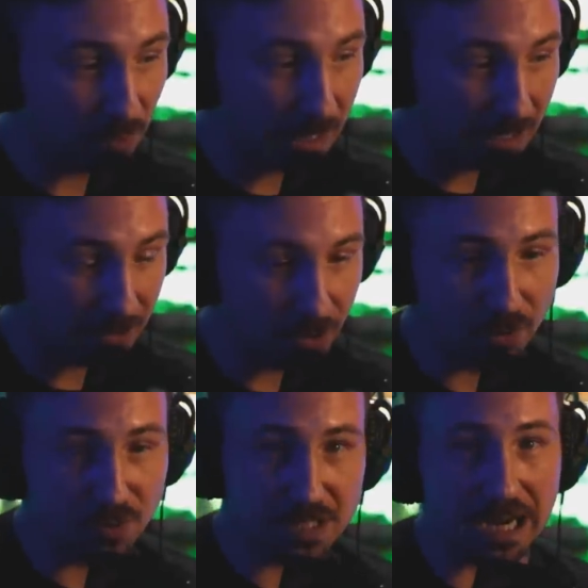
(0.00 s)
uh,
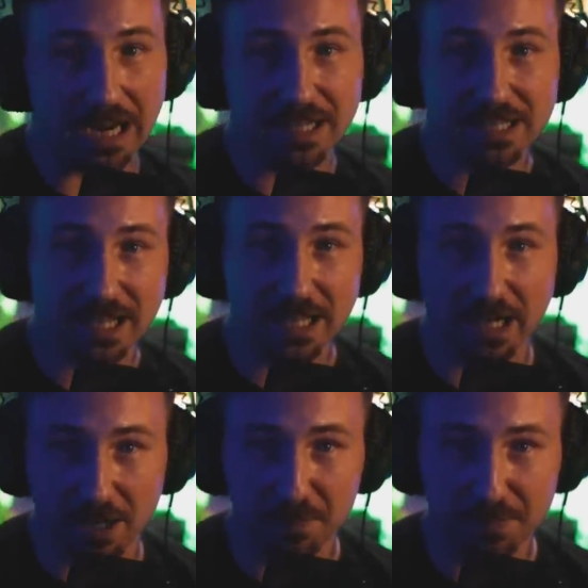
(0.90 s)
News, I stayed
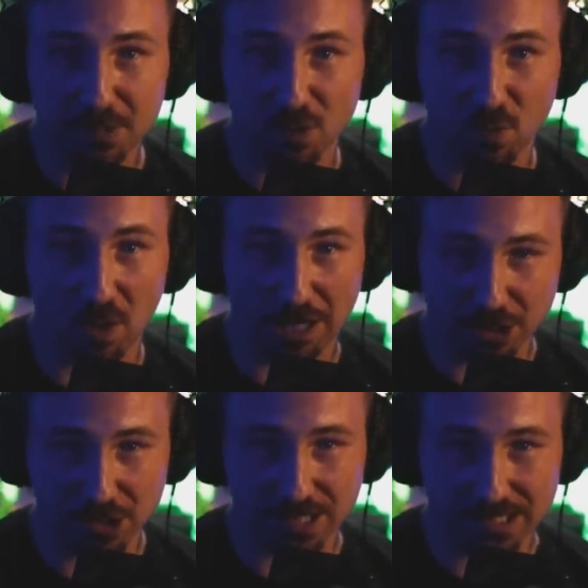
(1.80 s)
up to
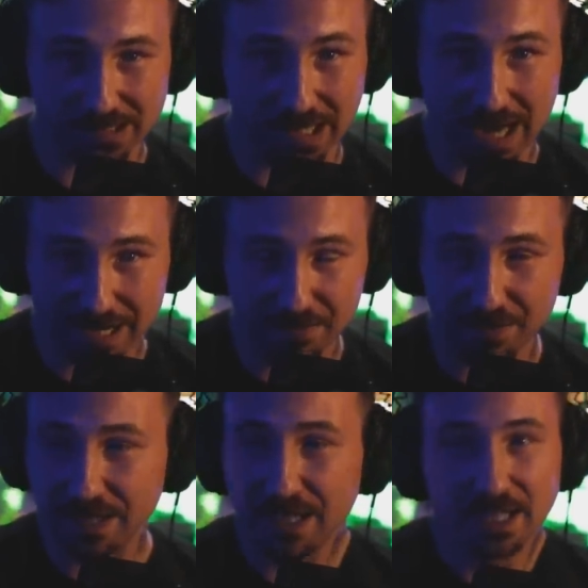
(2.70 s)
watch this live.